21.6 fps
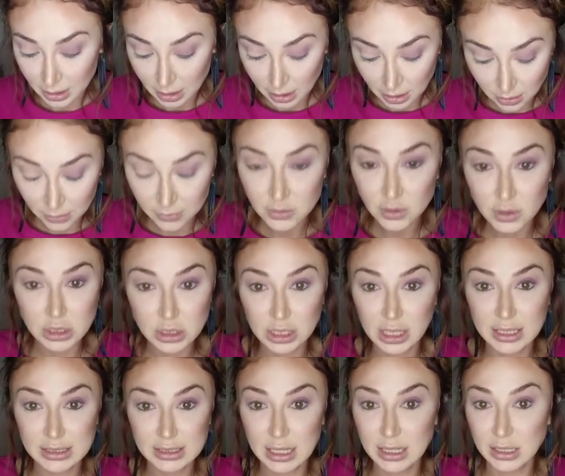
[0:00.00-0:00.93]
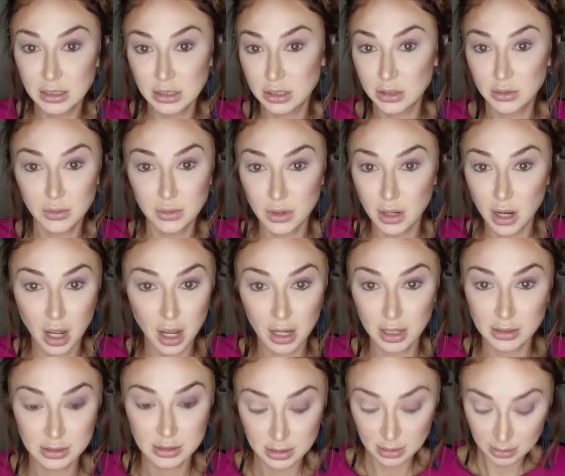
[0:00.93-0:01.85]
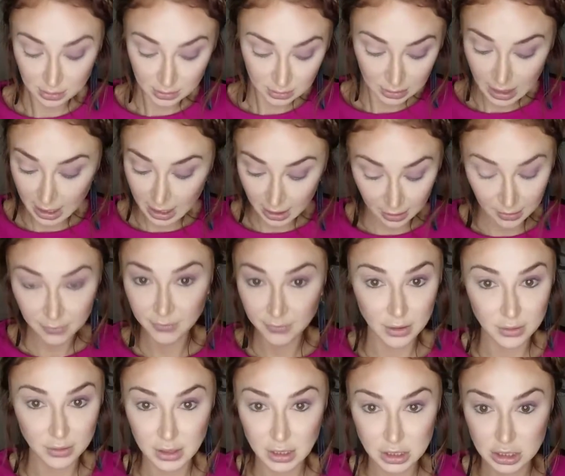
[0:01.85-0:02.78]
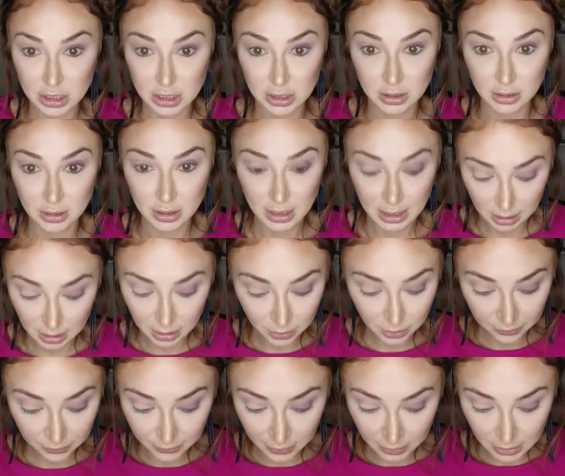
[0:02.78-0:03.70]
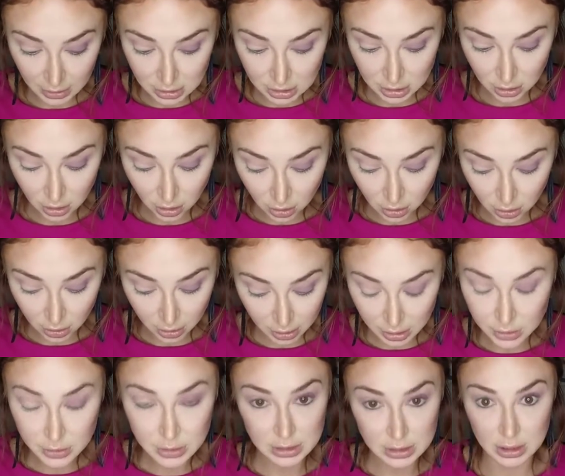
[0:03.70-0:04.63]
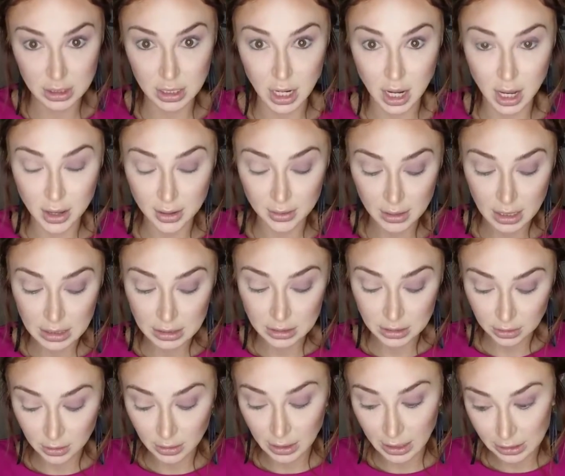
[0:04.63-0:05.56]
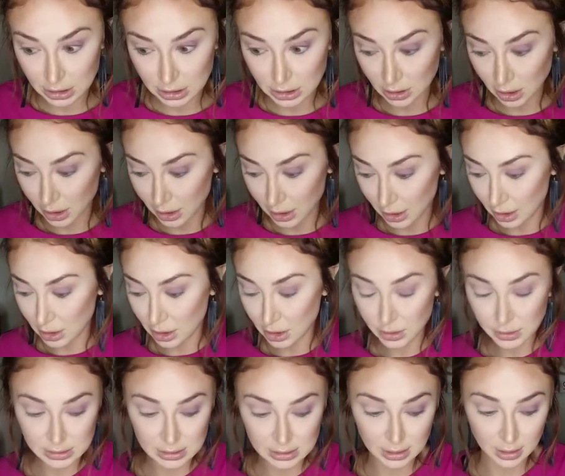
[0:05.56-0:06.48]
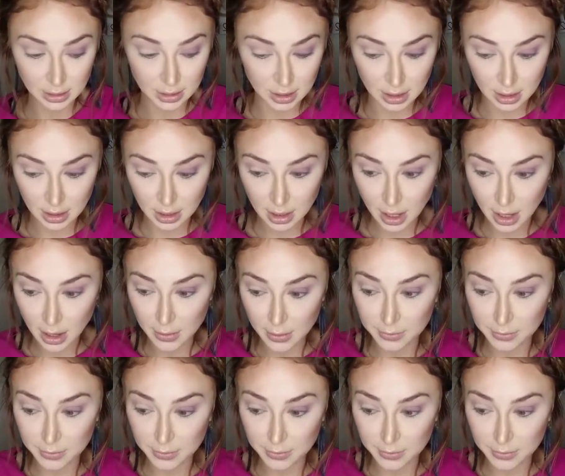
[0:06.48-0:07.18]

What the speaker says: You know, I told you guys I do not like foundation, like liquid foundation, or used to not until I started using the